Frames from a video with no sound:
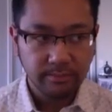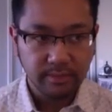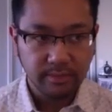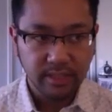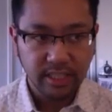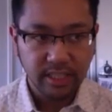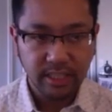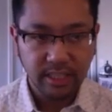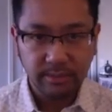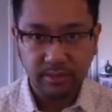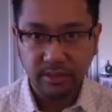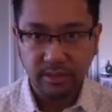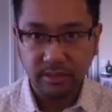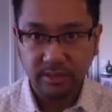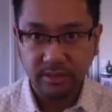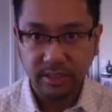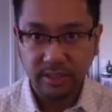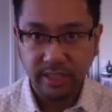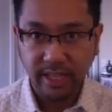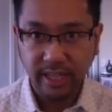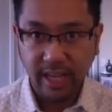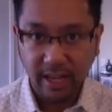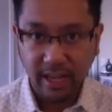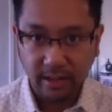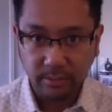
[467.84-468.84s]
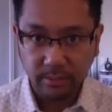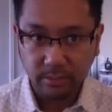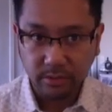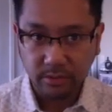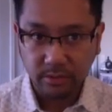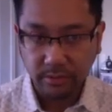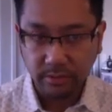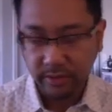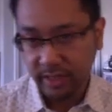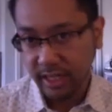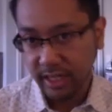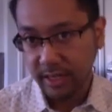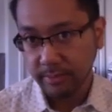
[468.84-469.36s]
keep students accountable
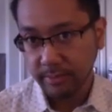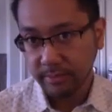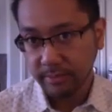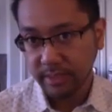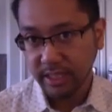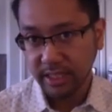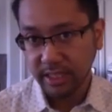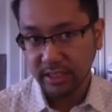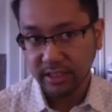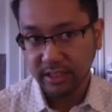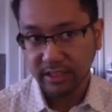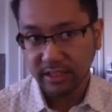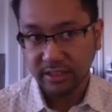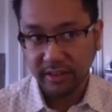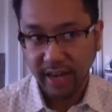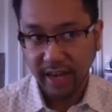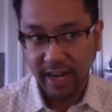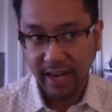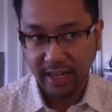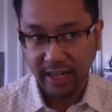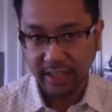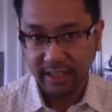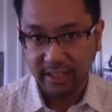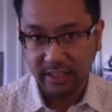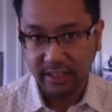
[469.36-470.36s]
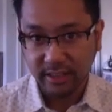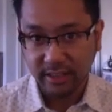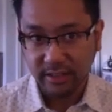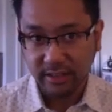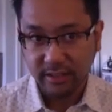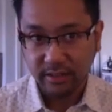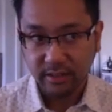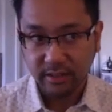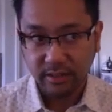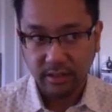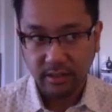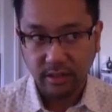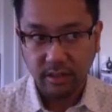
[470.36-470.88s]
for not being distracted
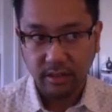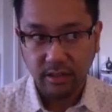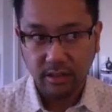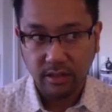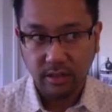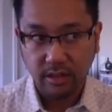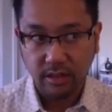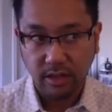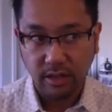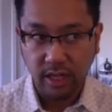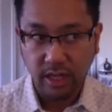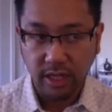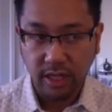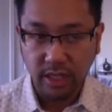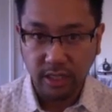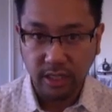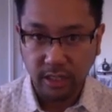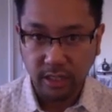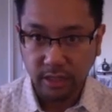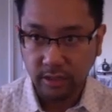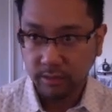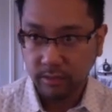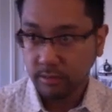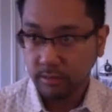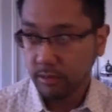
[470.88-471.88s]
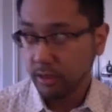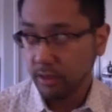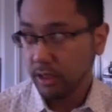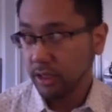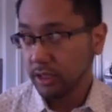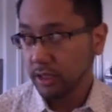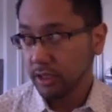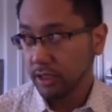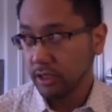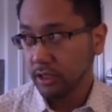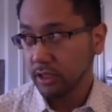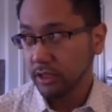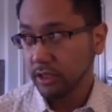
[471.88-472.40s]
on
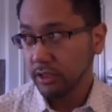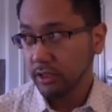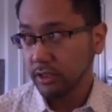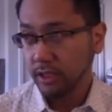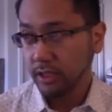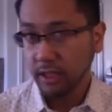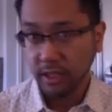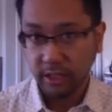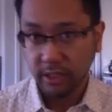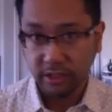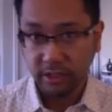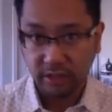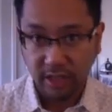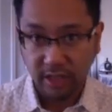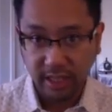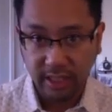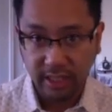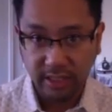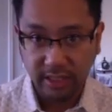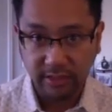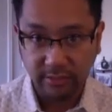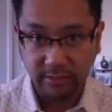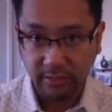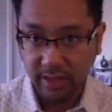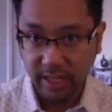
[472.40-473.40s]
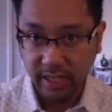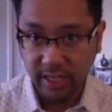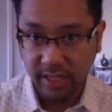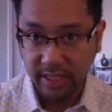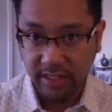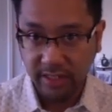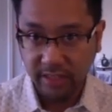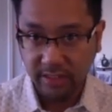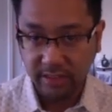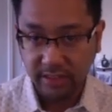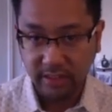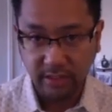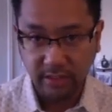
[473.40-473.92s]
an electronic
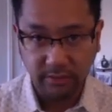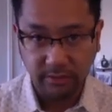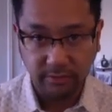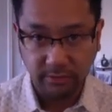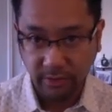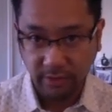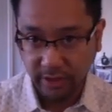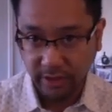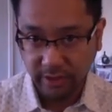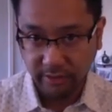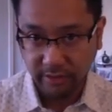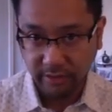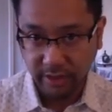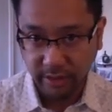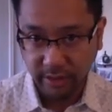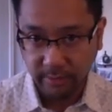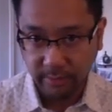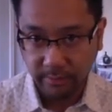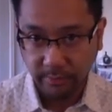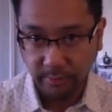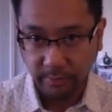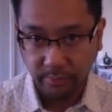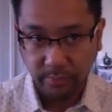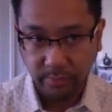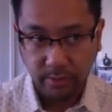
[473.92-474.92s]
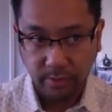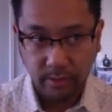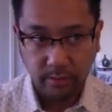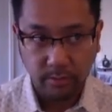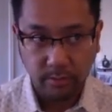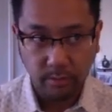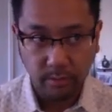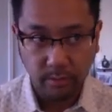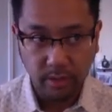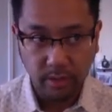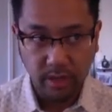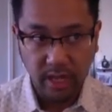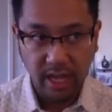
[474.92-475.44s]
device in front of them
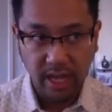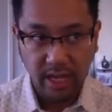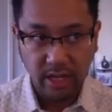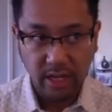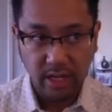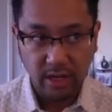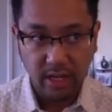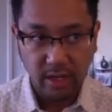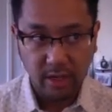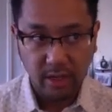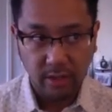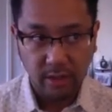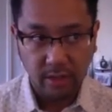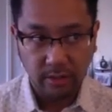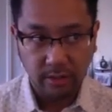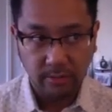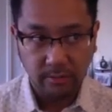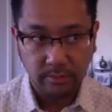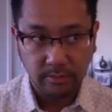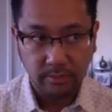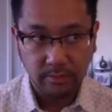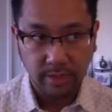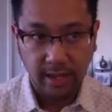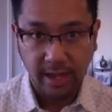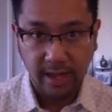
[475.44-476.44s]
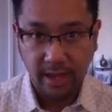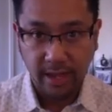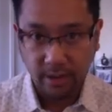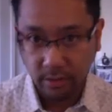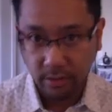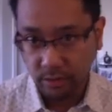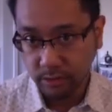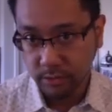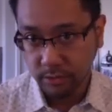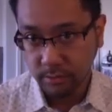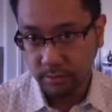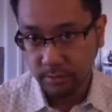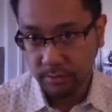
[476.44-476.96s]
when they are at
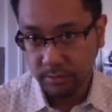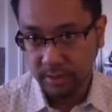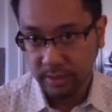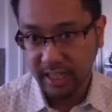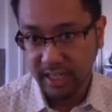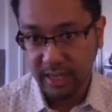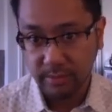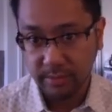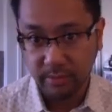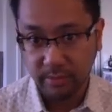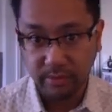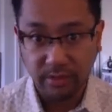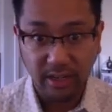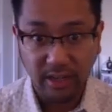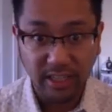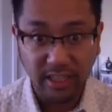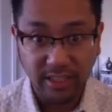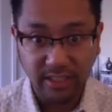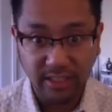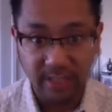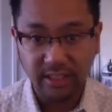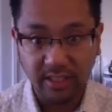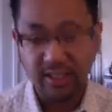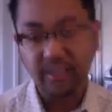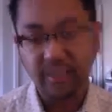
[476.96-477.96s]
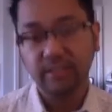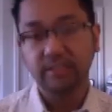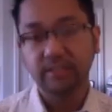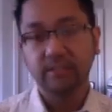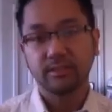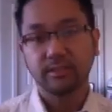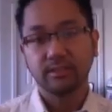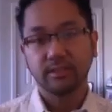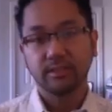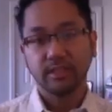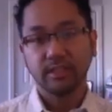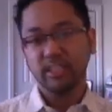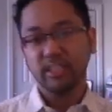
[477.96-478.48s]
home in time of crisis.
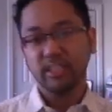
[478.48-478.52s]
It's